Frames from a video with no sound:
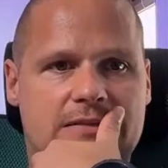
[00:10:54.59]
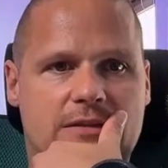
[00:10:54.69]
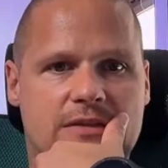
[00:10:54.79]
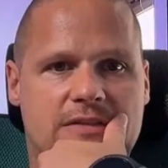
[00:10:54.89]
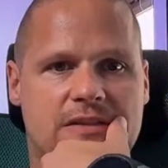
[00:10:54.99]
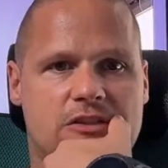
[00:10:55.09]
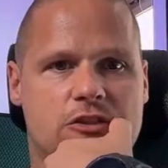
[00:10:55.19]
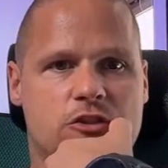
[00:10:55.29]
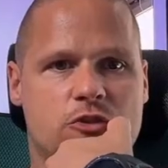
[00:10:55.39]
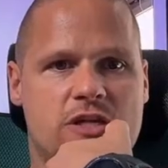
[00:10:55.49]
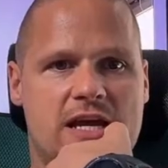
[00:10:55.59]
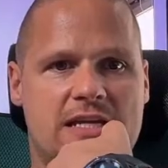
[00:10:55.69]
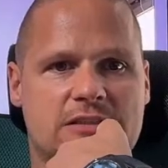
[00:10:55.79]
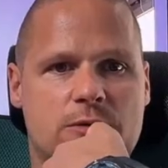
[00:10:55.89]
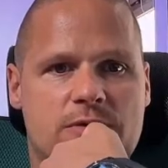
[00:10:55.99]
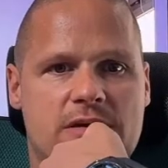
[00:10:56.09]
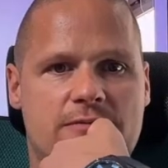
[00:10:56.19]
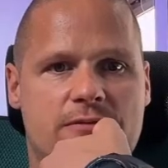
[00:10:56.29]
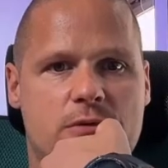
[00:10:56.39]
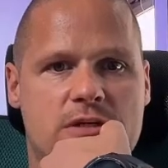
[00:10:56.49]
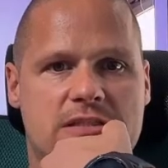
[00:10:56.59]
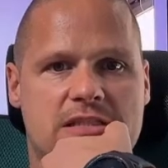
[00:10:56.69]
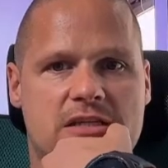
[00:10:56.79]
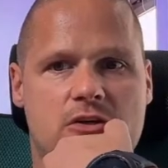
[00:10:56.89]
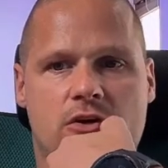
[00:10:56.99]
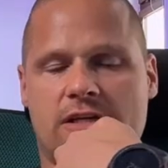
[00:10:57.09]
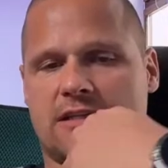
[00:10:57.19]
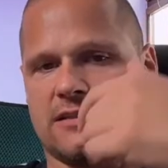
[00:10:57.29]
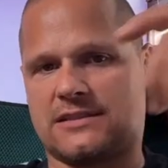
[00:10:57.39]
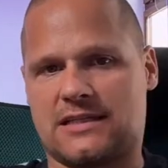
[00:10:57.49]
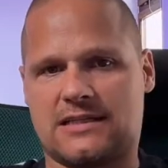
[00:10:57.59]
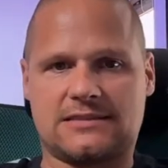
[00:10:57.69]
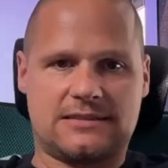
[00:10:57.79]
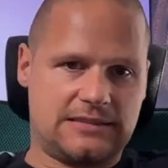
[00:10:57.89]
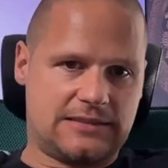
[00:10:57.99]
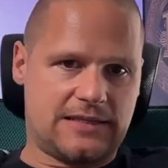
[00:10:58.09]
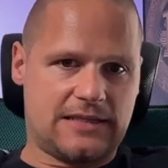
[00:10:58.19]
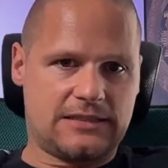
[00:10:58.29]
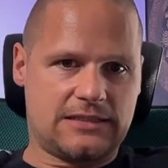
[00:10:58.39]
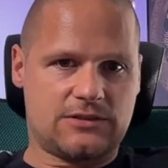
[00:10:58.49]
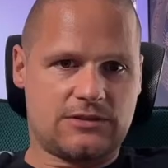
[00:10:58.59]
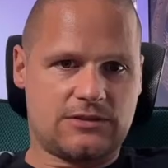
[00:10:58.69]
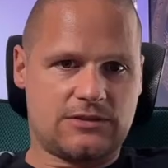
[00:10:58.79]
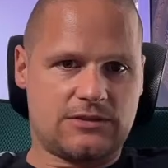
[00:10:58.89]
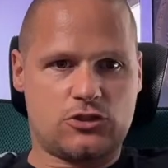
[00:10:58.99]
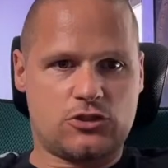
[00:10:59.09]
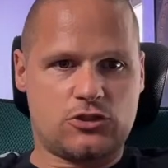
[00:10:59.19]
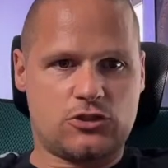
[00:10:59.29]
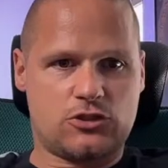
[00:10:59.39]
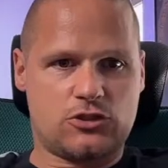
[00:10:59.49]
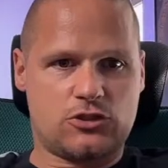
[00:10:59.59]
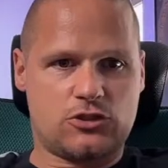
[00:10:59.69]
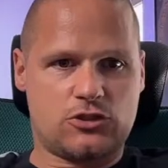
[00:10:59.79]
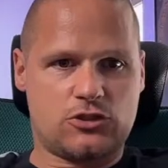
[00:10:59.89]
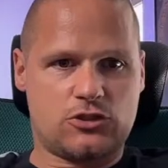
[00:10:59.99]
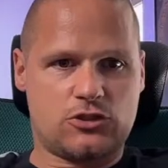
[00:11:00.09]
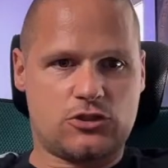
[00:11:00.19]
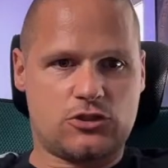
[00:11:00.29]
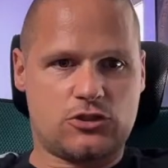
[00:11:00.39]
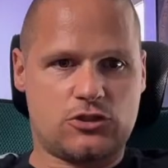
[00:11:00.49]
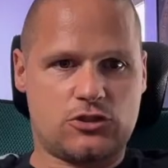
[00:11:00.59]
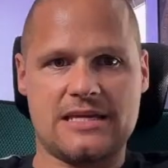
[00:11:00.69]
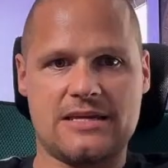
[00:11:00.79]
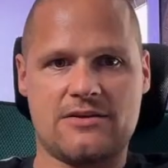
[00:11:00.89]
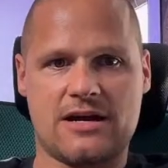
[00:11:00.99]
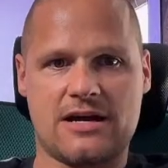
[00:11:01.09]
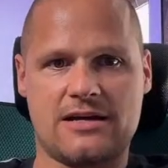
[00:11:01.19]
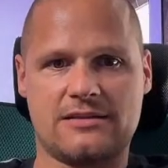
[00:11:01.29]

So it's a today, so we have USD core retail sales, these things, right? But tomorrow is a FOMC, right?